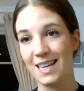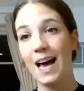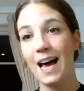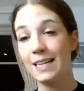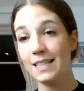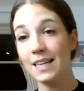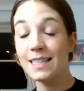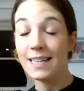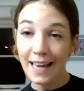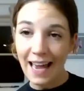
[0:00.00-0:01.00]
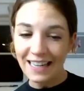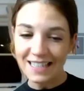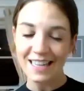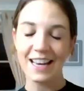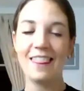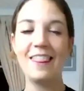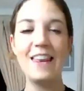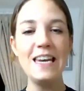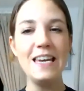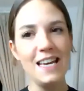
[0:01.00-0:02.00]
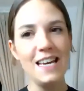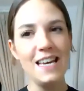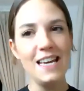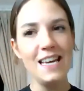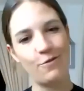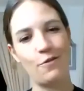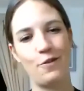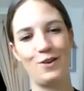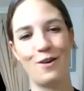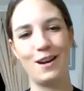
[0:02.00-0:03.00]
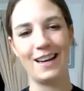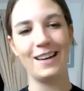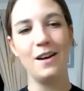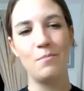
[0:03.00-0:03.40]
And it does negate the need for foot treading,